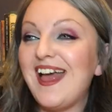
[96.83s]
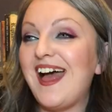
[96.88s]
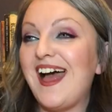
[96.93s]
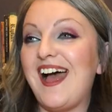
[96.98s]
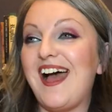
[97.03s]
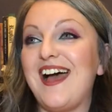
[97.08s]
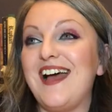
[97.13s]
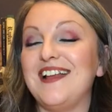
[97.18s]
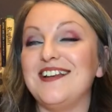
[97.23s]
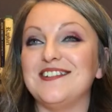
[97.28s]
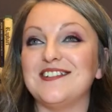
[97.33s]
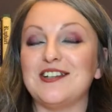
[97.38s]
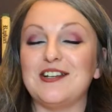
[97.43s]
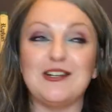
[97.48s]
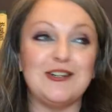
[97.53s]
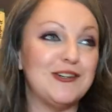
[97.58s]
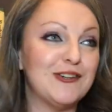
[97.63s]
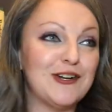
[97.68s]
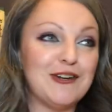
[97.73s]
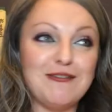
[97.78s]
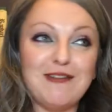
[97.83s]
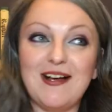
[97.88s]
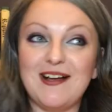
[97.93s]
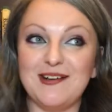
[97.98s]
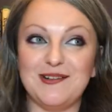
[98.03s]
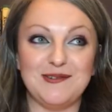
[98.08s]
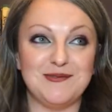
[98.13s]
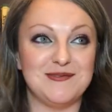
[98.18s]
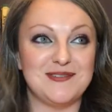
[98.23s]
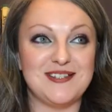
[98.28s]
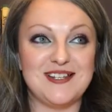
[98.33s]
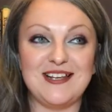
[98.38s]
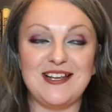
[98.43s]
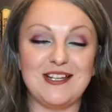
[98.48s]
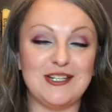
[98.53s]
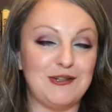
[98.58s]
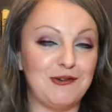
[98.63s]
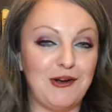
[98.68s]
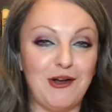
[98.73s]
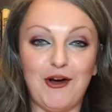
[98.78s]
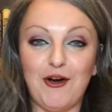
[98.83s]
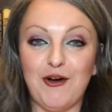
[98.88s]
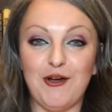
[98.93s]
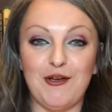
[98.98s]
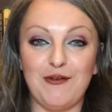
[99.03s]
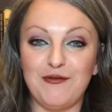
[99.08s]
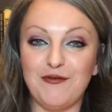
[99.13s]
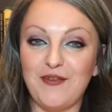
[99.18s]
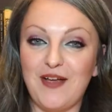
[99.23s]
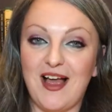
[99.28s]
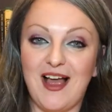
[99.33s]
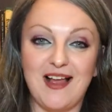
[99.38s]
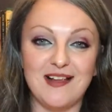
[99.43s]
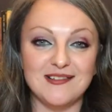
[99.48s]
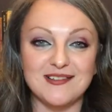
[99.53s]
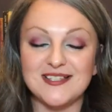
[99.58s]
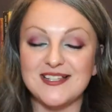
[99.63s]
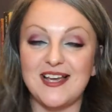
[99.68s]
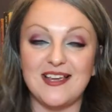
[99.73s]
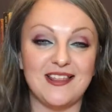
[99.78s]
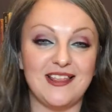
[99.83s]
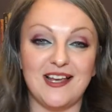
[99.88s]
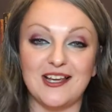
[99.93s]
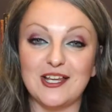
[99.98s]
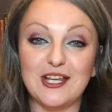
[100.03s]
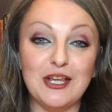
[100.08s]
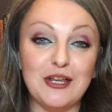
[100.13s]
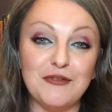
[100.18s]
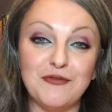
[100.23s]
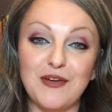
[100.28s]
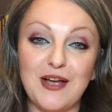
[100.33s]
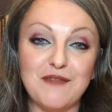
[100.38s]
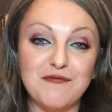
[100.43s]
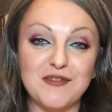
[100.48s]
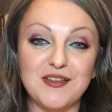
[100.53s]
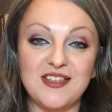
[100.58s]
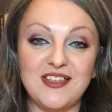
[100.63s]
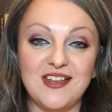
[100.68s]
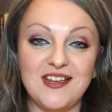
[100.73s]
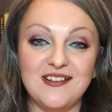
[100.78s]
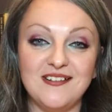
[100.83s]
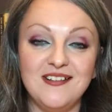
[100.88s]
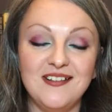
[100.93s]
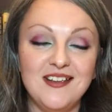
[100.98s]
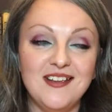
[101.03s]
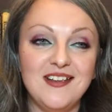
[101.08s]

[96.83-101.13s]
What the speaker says: and look around your life and say thank you for everything.